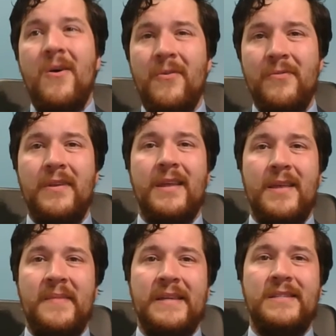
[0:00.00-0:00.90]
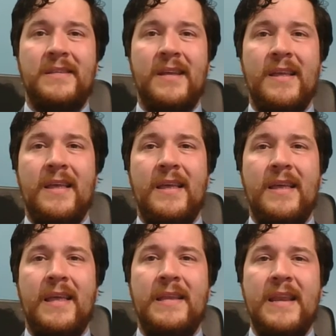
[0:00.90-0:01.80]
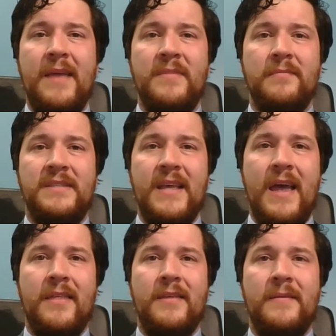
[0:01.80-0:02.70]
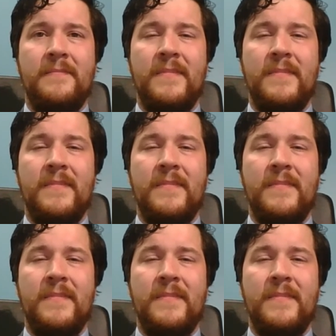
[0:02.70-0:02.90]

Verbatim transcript: own image. And he named him Seth.